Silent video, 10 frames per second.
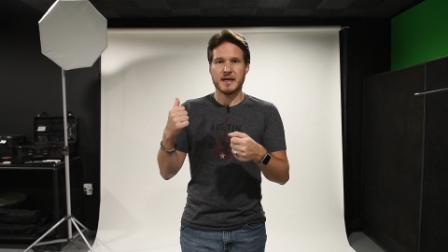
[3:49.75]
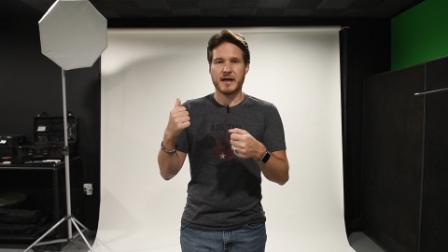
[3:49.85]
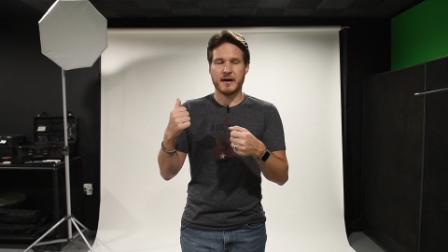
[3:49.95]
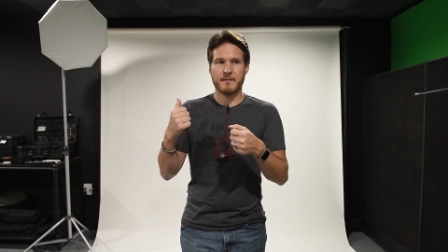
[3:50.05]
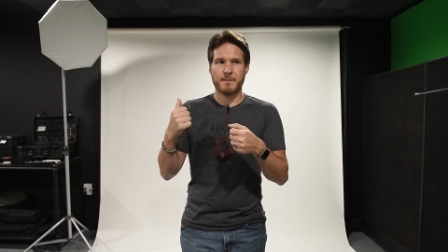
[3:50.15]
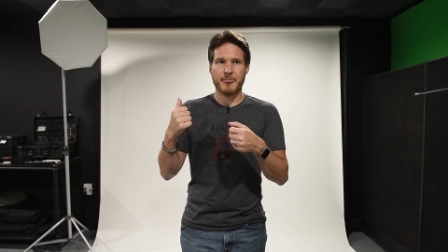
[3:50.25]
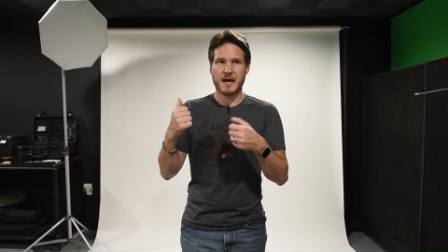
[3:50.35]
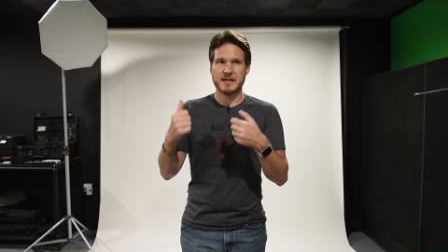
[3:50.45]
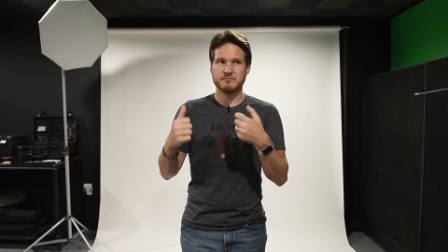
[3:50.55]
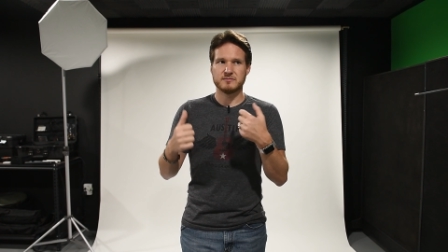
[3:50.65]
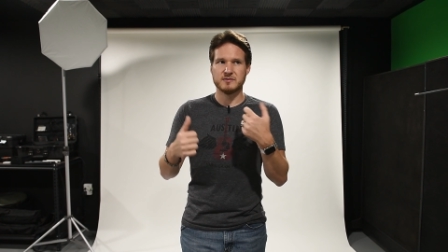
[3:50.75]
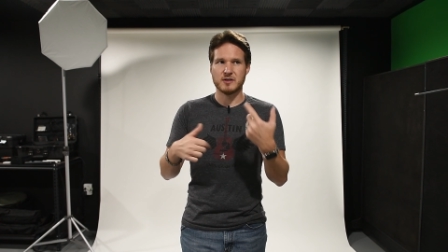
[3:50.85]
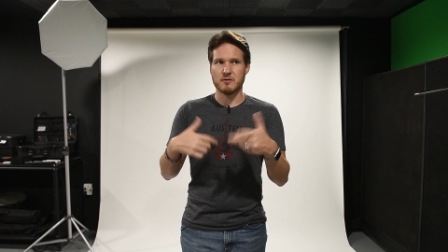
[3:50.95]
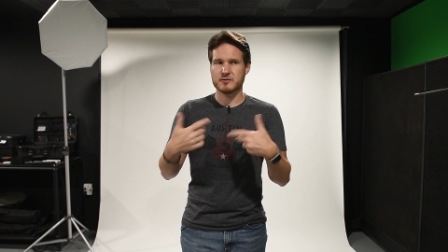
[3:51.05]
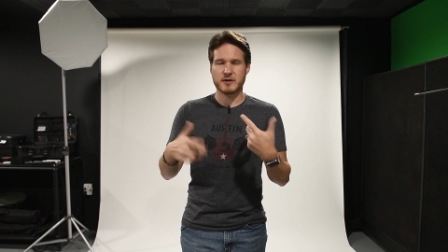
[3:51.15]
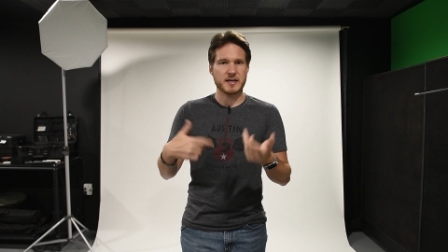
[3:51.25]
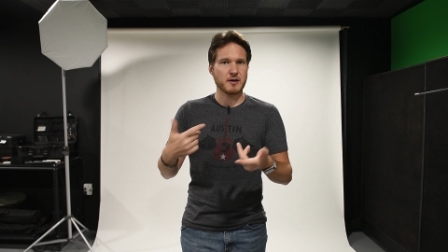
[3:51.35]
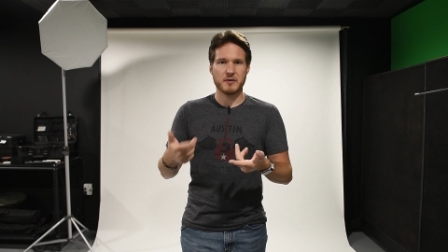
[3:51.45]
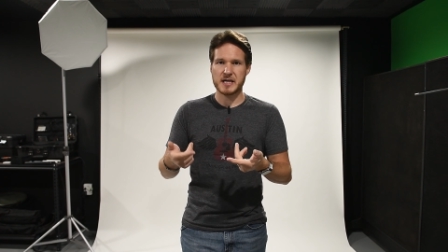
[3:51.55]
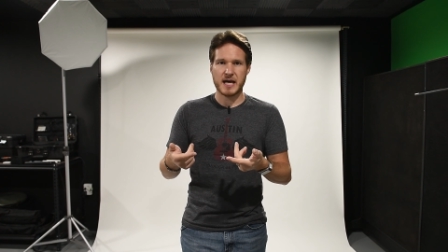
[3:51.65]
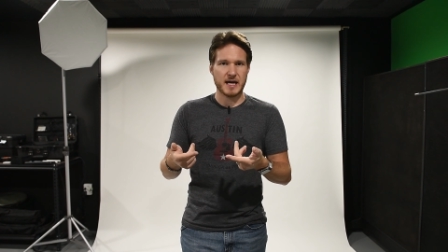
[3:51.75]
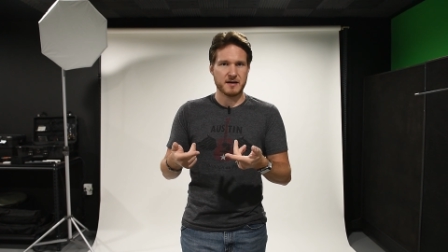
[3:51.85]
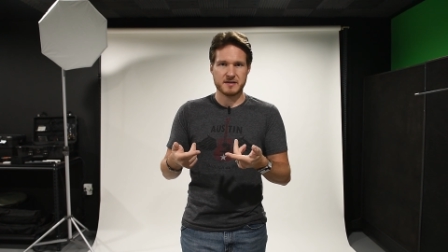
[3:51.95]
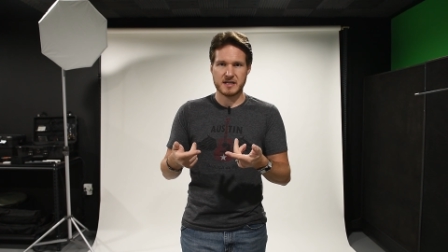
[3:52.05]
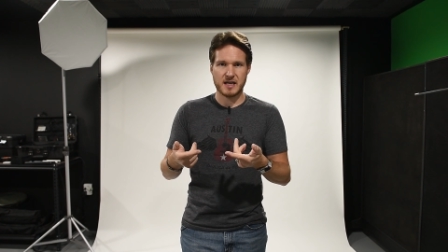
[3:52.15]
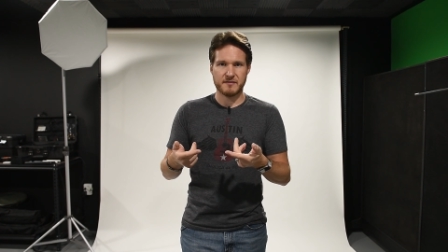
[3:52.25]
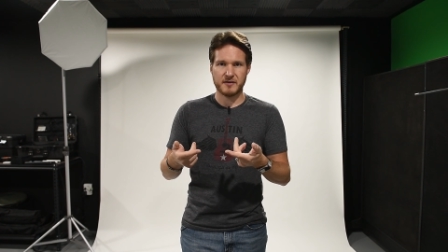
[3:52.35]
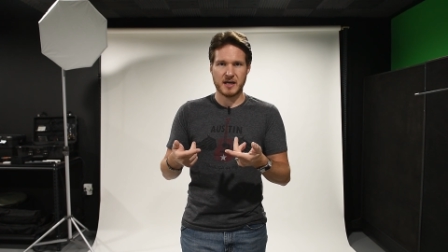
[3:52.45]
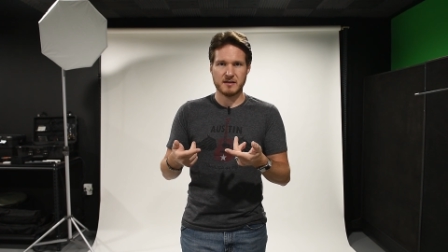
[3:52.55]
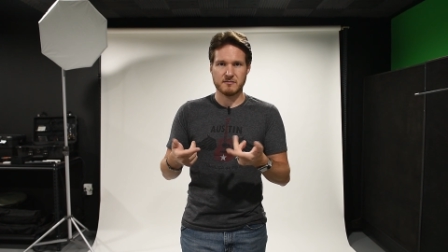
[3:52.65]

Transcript: Um, I don't try to go any higher than F eight,